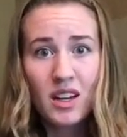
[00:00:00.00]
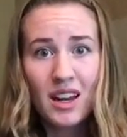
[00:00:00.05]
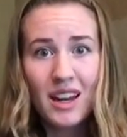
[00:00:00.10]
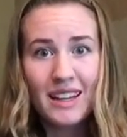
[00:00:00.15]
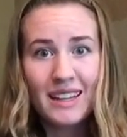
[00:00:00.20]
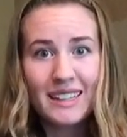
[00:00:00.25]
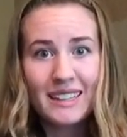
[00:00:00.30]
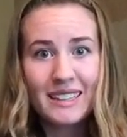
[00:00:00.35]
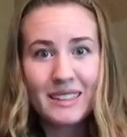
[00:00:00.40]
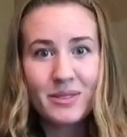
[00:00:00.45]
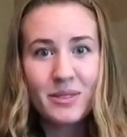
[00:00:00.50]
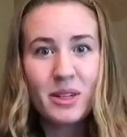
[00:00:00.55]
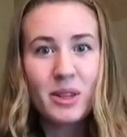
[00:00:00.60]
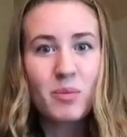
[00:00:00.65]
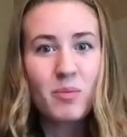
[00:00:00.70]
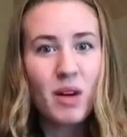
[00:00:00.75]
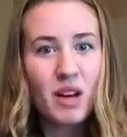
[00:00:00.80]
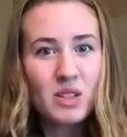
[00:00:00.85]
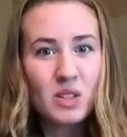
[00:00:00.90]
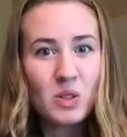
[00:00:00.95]
And with
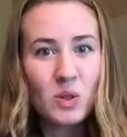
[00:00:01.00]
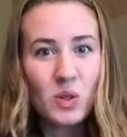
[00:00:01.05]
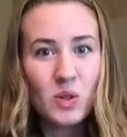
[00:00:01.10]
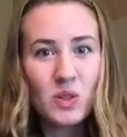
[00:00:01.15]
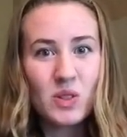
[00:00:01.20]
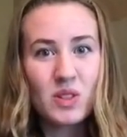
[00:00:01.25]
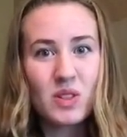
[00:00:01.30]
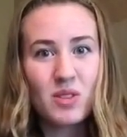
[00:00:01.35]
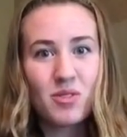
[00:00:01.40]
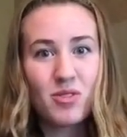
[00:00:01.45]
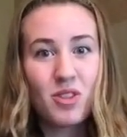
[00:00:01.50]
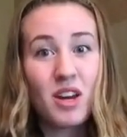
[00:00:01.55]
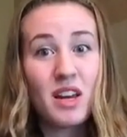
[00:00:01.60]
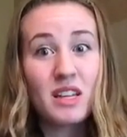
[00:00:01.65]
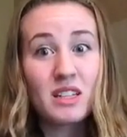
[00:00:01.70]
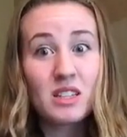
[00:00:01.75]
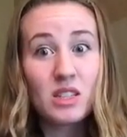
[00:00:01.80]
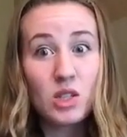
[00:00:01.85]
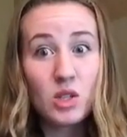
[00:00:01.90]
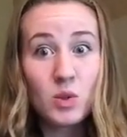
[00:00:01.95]
muscles, the
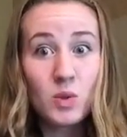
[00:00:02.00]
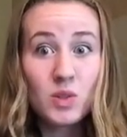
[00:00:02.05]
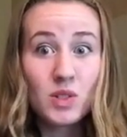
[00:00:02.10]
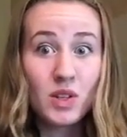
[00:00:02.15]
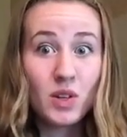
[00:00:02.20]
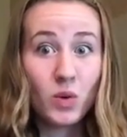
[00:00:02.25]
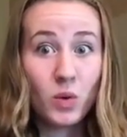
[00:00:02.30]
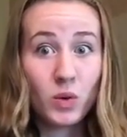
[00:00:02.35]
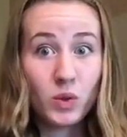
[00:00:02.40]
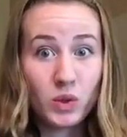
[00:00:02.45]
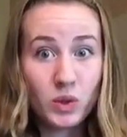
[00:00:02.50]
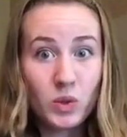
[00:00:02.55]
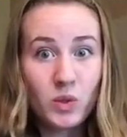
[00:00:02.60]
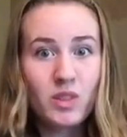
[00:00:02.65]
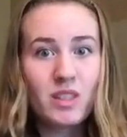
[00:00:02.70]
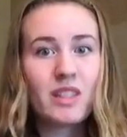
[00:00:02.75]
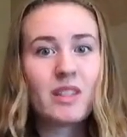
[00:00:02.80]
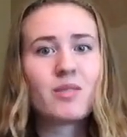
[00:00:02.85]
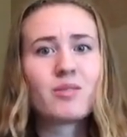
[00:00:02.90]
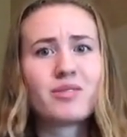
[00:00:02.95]
phrase use it or
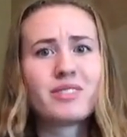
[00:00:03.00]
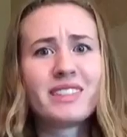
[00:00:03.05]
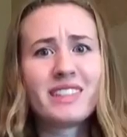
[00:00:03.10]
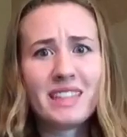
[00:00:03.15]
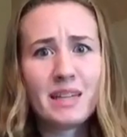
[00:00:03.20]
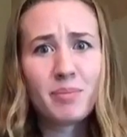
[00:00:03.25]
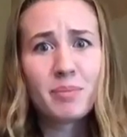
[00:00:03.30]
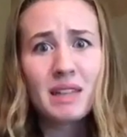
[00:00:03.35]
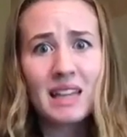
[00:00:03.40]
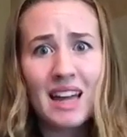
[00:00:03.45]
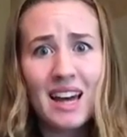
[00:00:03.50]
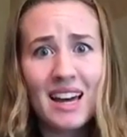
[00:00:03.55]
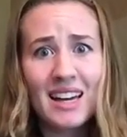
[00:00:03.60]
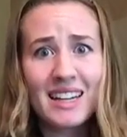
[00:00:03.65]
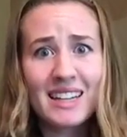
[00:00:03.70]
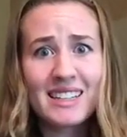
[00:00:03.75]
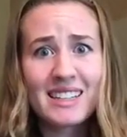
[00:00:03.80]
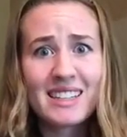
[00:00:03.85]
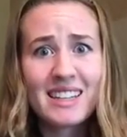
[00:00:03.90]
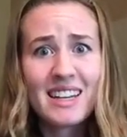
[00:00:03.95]
lose it really
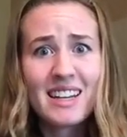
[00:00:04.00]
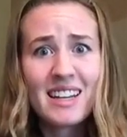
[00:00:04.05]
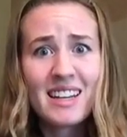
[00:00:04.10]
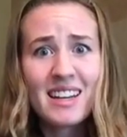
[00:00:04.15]
applies.